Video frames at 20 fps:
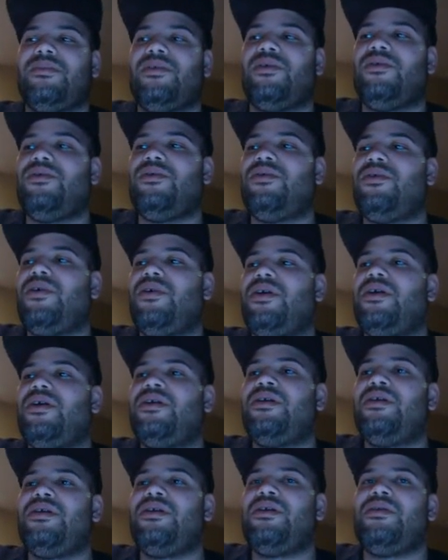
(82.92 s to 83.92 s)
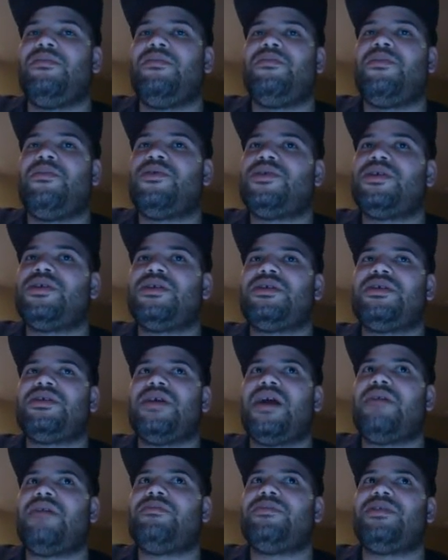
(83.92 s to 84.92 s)
Or most of the
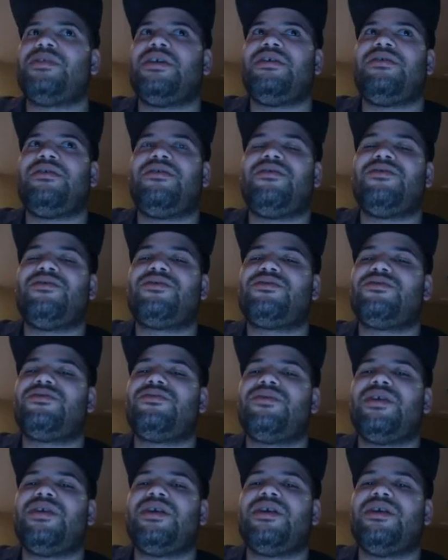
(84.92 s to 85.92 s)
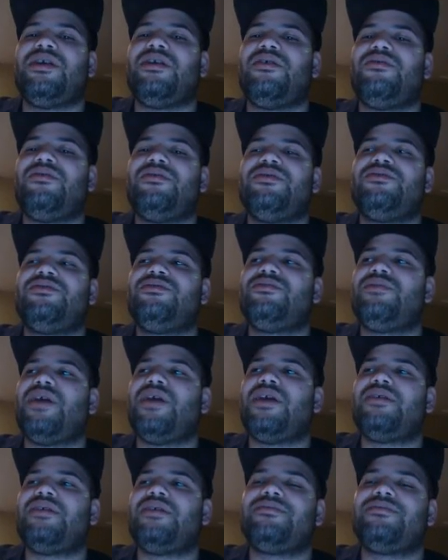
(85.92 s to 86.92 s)
time they go through it and only do
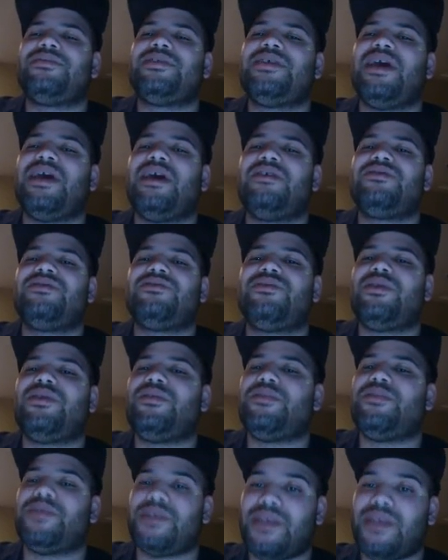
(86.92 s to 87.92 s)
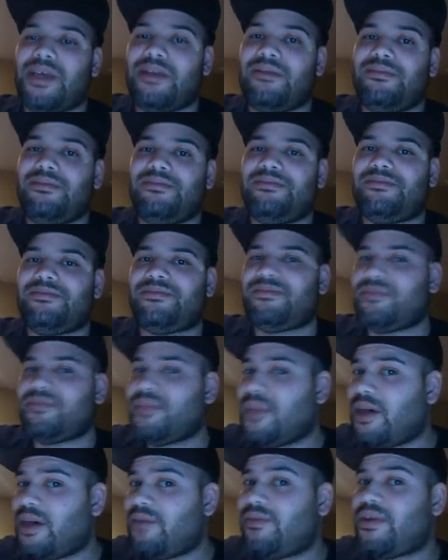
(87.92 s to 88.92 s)
like 10, 20%
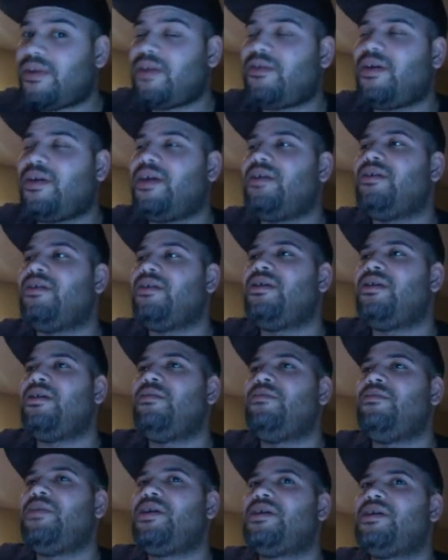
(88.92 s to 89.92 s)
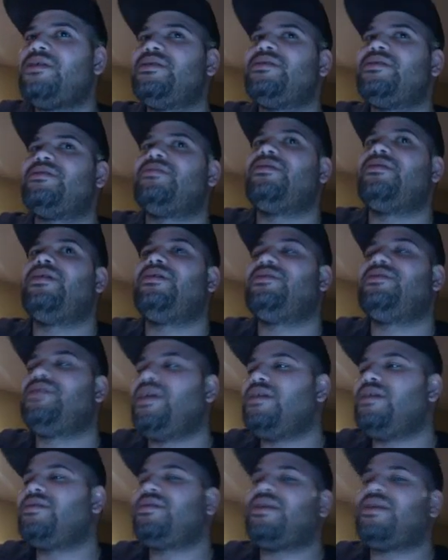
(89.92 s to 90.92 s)
of it, right? Because it
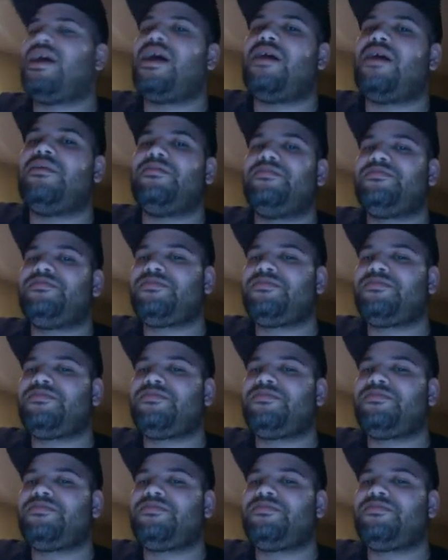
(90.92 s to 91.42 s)
takes time,